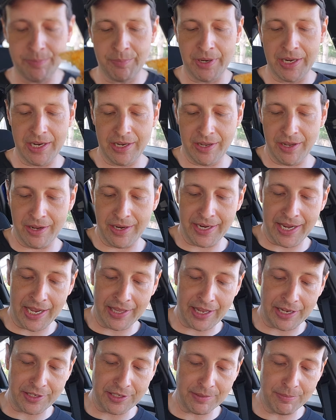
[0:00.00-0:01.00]
pretty good.
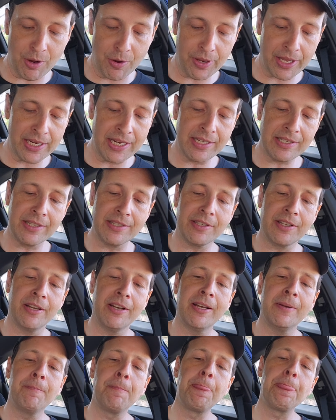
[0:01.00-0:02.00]
Again, that smokiness is
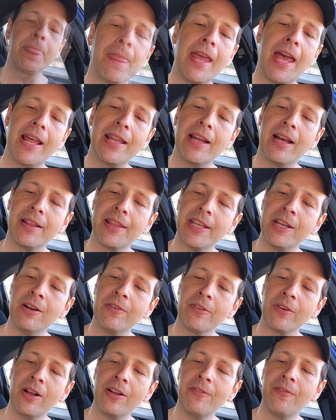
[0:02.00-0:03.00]
good. And the
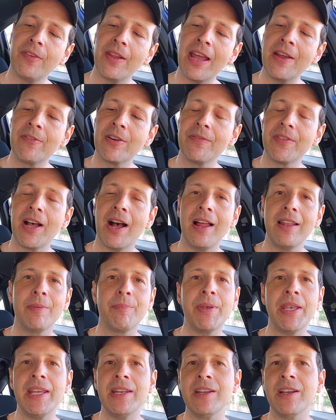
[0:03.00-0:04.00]
overall flavor of the
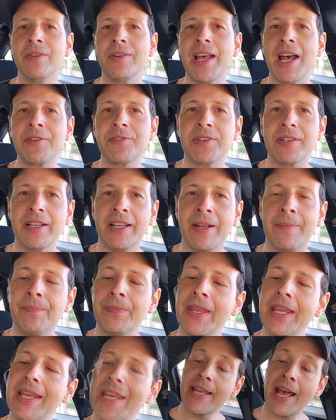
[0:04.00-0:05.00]
jalapeno, naturally,
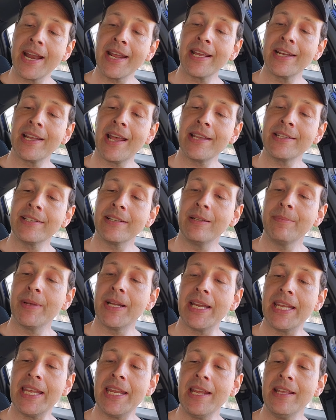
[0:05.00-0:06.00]
it's adding a nice little
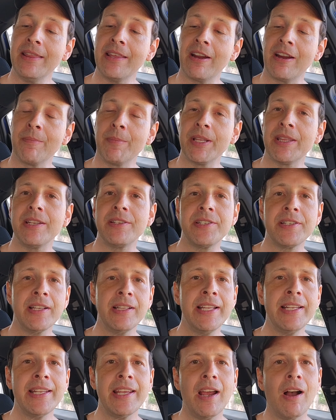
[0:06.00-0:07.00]
bit of heat there. And with the
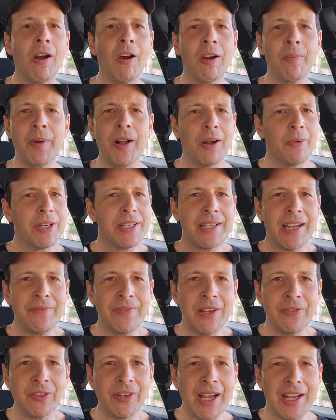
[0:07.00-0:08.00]
chili de arbol, which I've
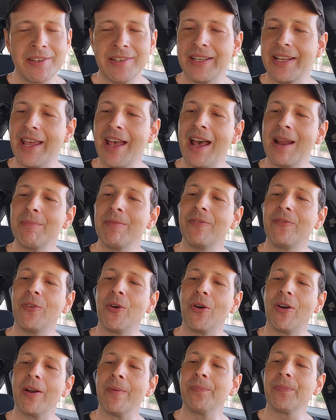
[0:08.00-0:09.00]
never actually had
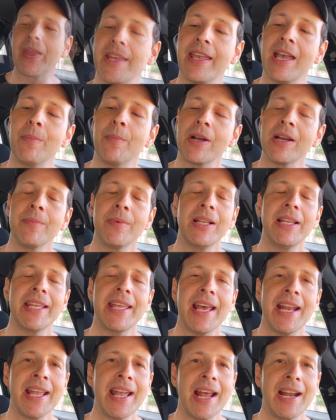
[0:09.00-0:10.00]
before, again, what I'm really
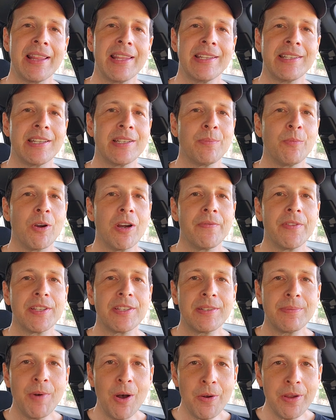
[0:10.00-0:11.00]
getting out of this is more of the
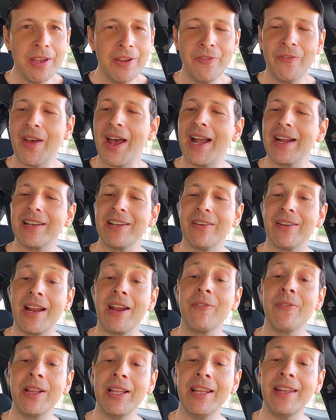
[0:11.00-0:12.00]
smoky factor. And I
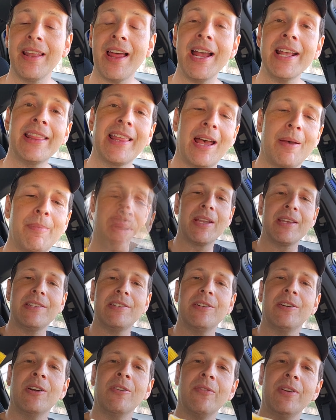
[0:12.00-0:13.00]
really like that
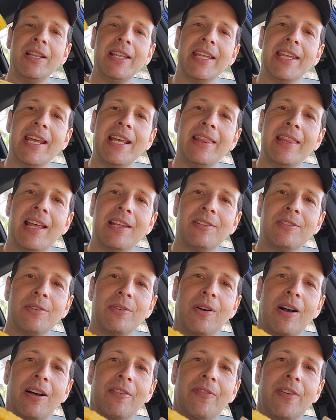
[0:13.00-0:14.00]
because you don't really get that
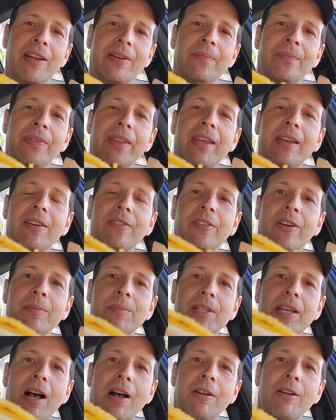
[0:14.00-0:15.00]
too often
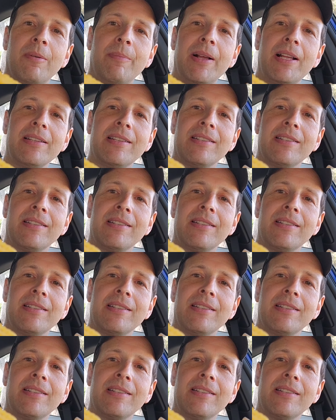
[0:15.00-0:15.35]
from Taco Bell